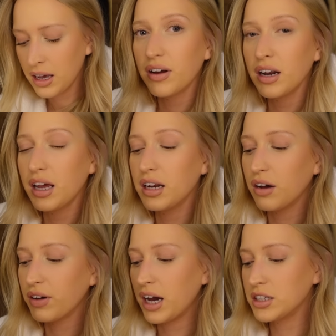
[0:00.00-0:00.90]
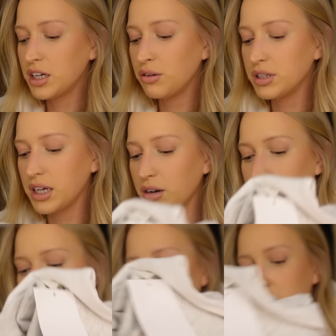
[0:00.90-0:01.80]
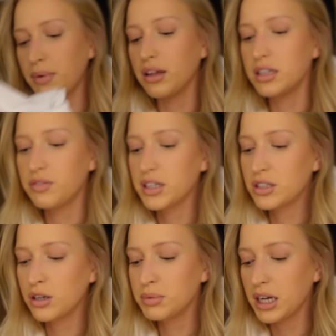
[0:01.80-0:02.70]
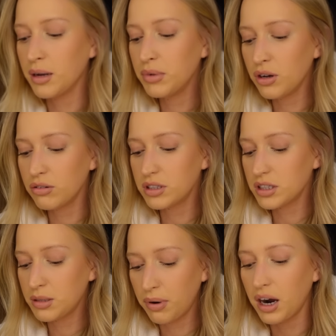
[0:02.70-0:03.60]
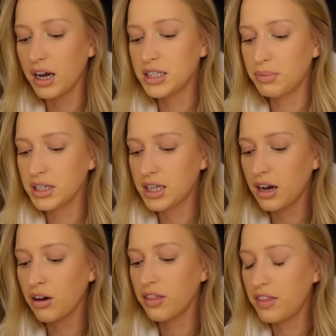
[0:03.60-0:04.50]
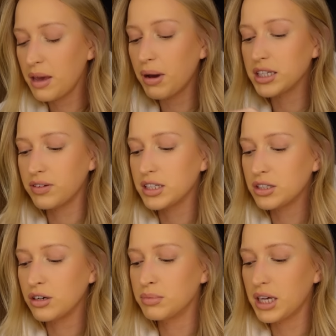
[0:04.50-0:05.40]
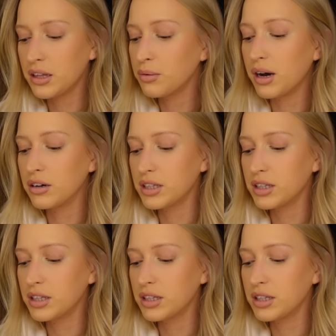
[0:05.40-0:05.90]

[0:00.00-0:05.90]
Funnily enough, I actually always get questions about these vest tops, and I'm not surprised because they are the best vest tops in the world.